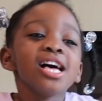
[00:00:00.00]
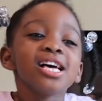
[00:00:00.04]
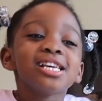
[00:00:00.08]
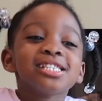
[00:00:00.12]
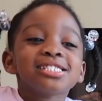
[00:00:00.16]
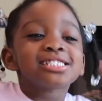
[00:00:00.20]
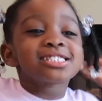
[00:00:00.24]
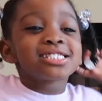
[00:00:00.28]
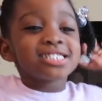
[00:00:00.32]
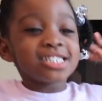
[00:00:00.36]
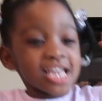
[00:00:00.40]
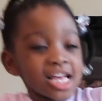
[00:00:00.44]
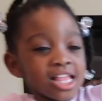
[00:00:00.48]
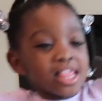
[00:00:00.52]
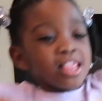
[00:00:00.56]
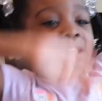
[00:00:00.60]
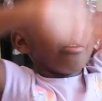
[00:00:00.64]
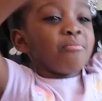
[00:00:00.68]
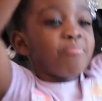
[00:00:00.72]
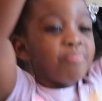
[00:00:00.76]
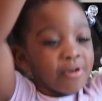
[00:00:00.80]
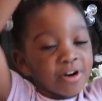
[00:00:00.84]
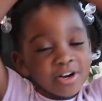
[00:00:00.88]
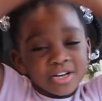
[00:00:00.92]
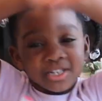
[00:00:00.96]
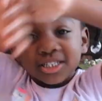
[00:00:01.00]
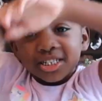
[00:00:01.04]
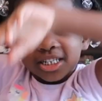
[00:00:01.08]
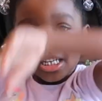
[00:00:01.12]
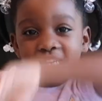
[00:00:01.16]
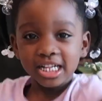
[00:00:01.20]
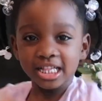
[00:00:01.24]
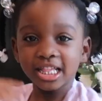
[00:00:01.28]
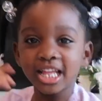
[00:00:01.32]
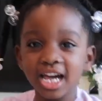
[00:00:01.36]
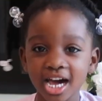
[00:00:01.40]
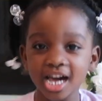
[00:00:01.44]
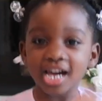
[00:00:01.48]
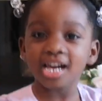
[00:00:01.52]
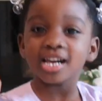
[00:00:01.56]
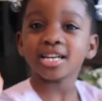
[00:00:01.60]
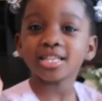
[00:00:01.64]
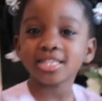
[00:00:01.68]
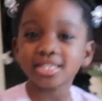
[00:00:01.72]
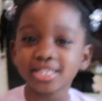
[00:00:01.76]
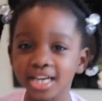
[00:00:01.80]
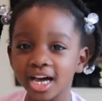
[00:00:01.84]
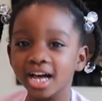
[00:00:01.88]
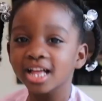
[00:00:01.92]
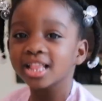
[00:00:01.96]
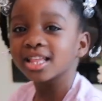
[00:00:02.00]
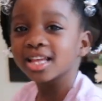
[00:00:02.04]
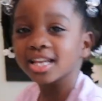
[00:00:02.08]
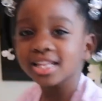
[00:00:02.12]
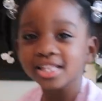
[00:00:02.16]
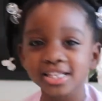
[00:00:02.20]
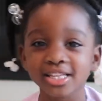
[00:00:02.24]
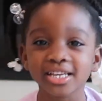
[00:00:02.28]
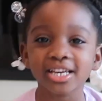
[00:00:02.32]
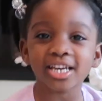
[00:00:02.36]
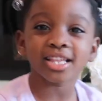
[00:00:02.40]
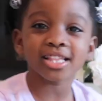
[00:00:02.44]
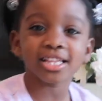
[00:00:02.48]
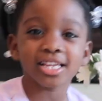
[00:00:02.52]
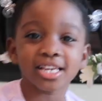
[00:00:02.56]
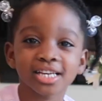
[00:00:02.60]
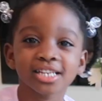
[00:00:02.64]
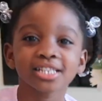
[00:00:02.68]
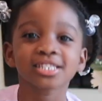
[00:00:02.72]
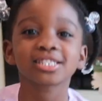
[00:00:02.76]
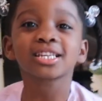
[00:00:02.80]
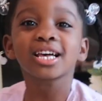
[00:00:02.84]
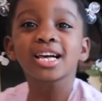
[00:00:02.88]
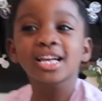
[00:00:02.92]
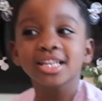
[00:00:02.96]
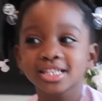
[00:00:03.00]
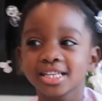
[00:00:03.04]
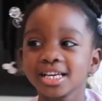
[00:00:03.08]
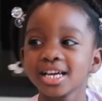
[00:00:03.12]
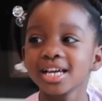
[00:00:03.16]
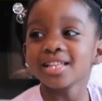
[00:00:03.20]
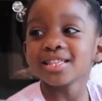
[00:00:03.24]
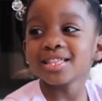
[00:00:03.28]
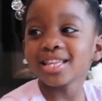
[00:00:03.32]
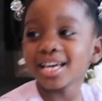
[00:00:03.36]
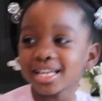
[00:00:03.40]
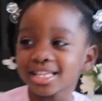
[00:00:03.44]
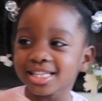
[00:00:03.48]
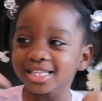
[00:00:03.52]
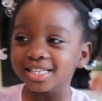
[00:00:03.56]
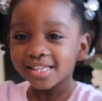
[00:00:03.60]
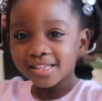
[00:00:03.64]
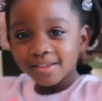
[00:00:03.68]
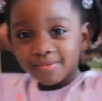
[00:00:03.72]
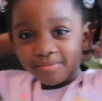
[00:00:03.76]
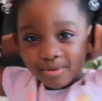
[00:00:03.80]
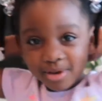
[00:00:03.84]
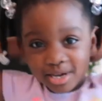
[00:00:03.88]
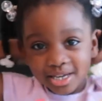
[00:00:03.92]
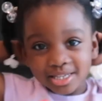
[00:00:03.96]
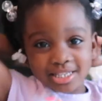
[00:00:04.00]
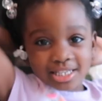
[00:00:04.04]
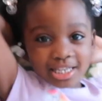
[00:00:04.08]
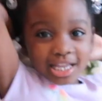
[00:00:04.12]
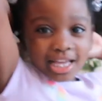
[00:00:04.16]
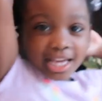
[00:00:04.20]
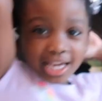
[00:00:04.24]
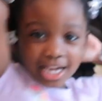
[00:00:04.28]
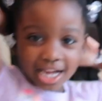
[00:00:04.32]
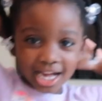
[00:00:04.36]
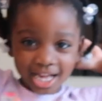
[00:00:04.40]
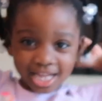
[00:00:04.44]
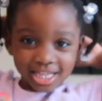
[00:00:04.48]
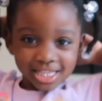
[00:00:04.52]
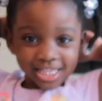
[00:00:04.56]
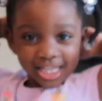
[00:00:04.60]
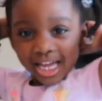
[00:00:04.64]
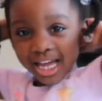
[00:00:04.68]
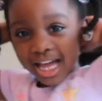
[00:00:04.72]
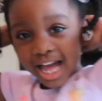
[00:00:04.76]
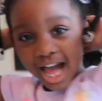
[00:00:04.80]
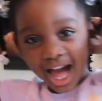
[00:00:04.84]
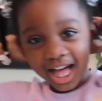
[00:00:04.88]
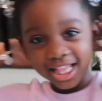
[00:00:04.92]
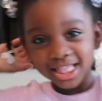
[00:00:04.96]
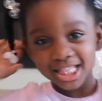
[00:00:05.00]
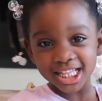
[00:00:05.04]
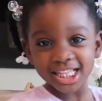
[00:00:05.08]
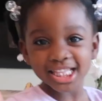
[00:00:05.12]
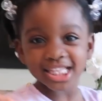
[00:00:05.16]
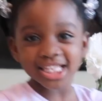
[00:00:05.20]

Seven person, ten, ten, seven, nine person, I'm